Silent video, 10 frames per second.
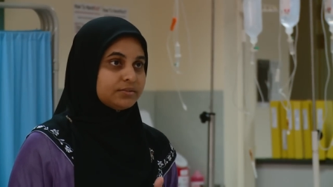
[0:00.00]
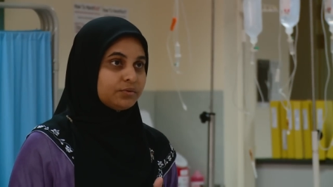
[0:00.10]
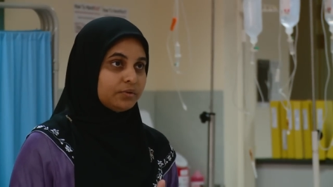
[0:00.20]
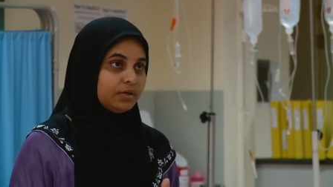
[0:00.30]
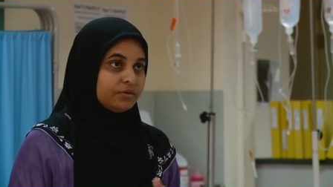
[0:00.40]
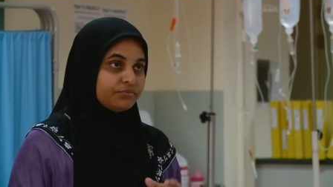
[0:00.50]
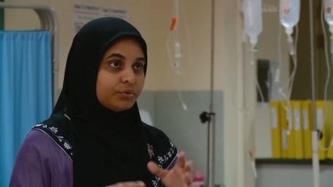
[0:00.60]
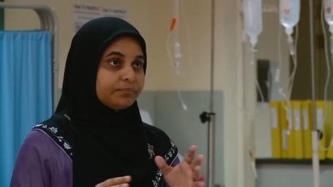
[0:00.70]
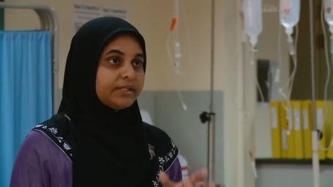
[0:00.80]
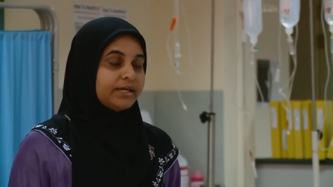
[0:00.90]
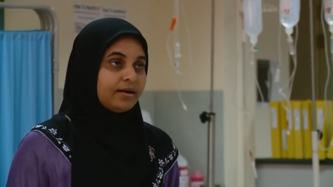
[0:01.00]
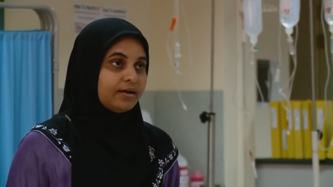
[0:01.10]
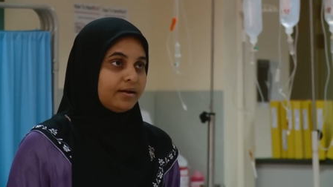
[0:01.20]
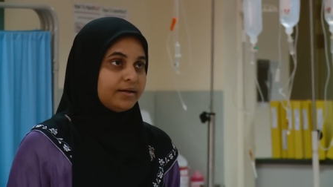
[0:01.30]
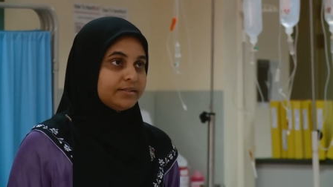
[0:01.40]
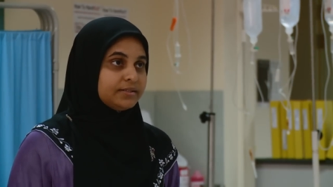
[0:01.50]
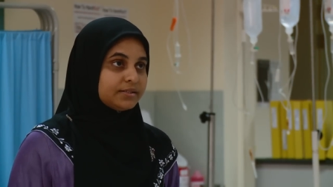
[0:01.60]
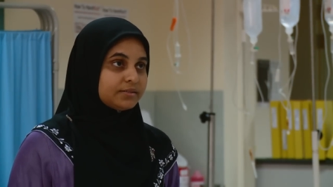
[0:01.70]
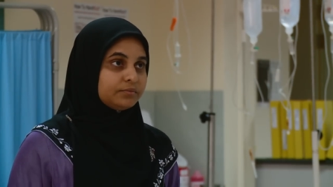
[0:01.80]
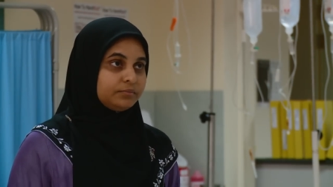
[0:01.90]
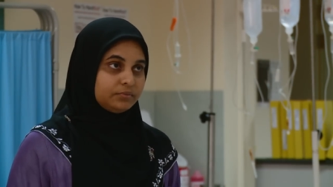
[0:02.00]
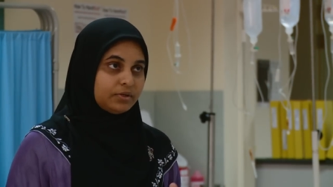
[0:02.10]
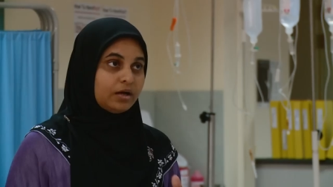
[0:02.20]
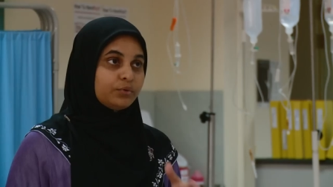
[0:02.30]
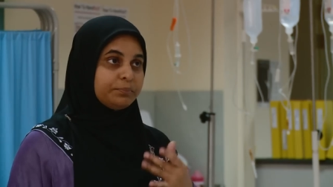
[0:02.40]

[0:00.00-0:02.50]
So from there I learned how